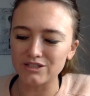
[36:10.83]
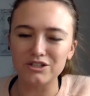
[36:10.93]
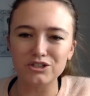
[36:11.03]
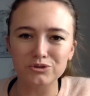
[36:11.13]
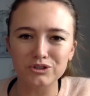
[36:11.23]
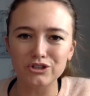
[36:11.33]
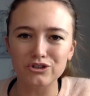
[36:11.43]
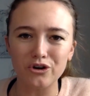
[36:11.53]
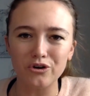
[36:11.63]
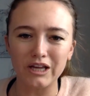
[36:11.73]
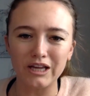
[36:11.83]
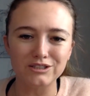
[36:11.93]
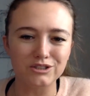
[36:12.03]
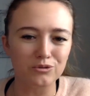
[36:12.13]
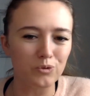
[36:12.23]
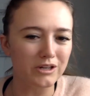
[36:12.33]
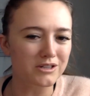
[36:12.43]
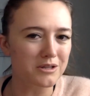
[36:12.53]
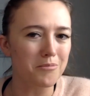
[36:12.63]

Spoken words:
So there's really no, so when the